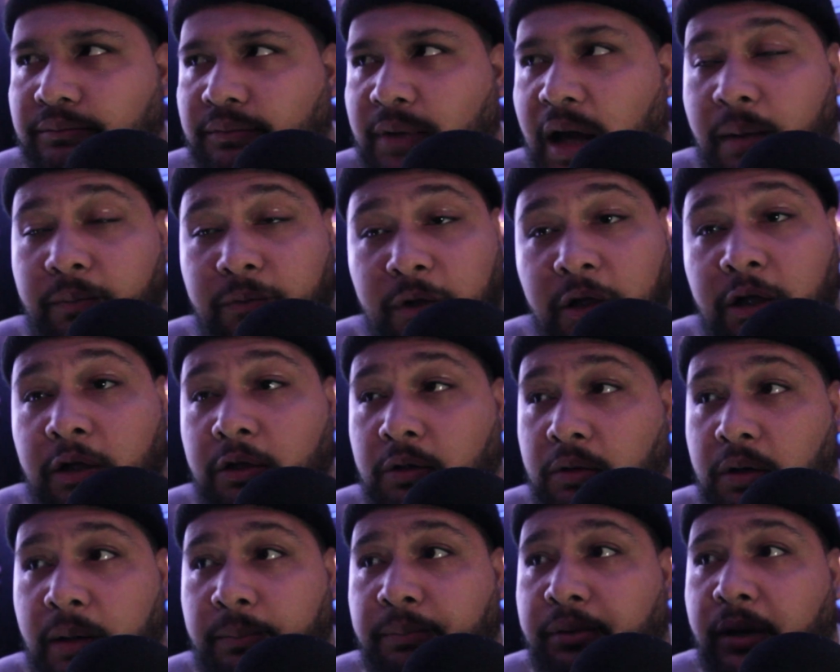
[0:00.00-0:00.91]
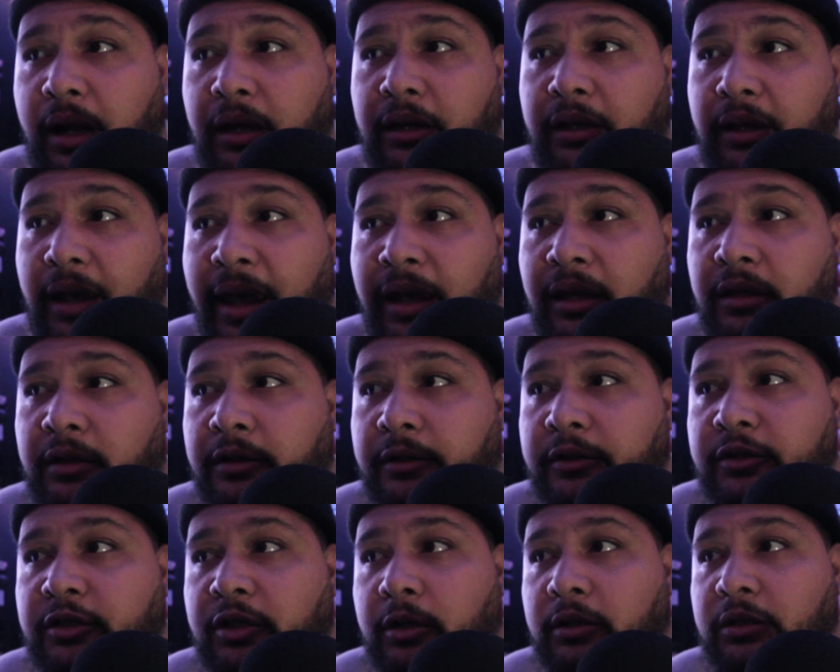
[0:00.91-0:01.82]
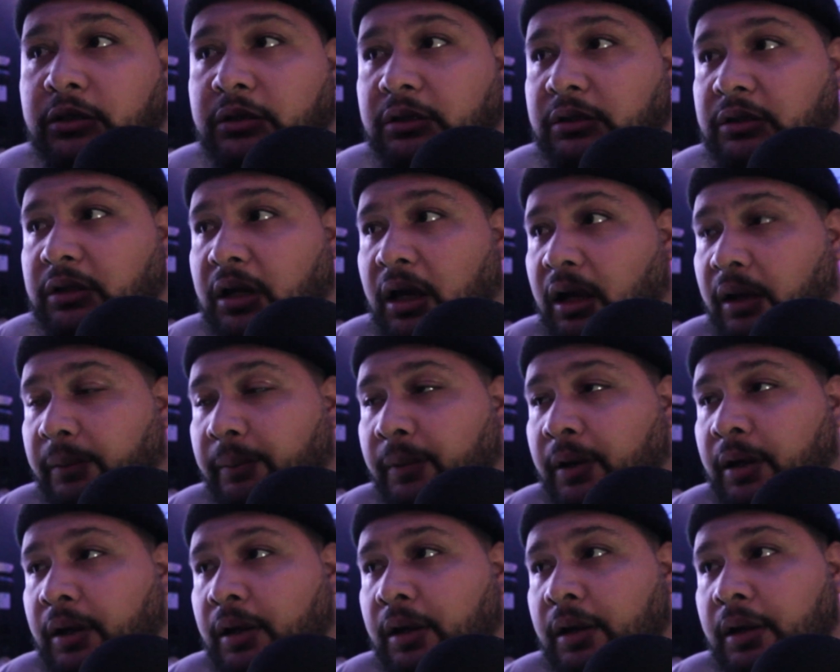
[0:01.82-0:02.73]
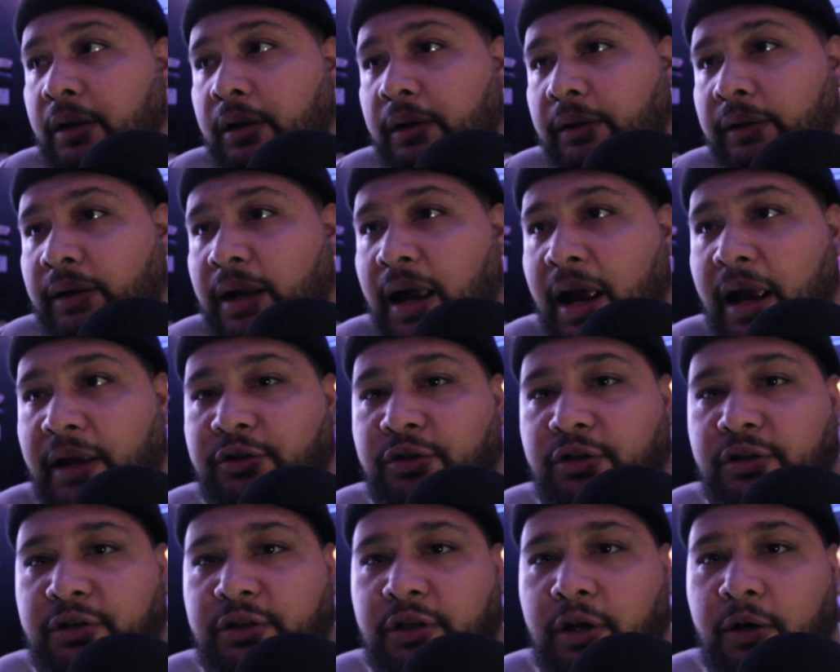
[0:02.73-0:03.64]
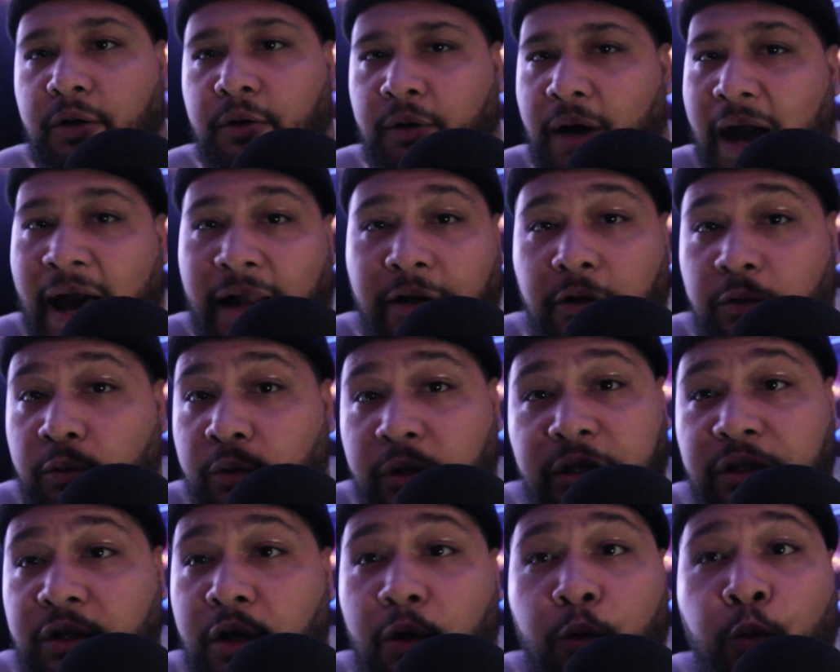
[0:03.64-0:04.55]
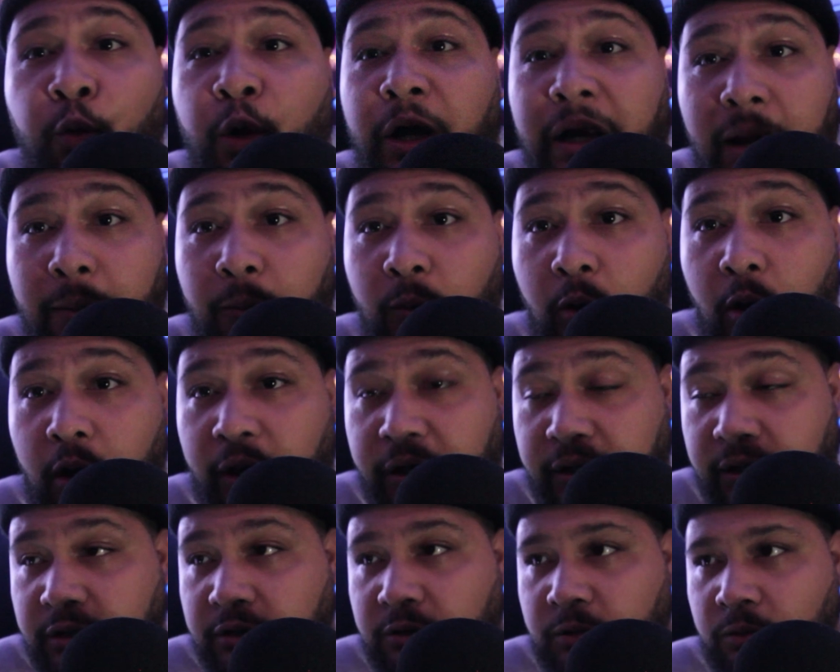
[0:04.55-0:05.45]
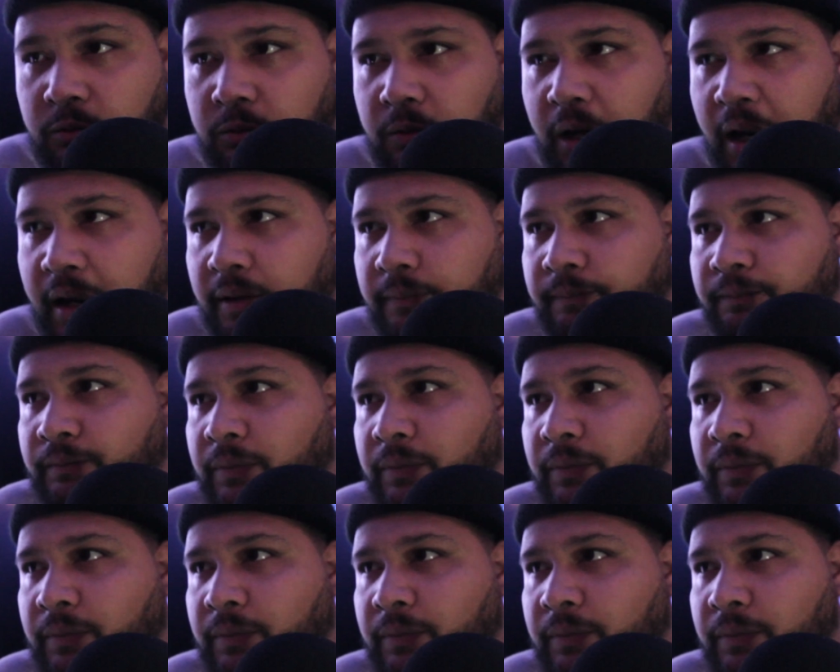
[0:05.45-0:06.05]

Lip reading: I'm little. I'm probably 8 years old at the time, 9 years old. I don't really know what I'm walking into, right?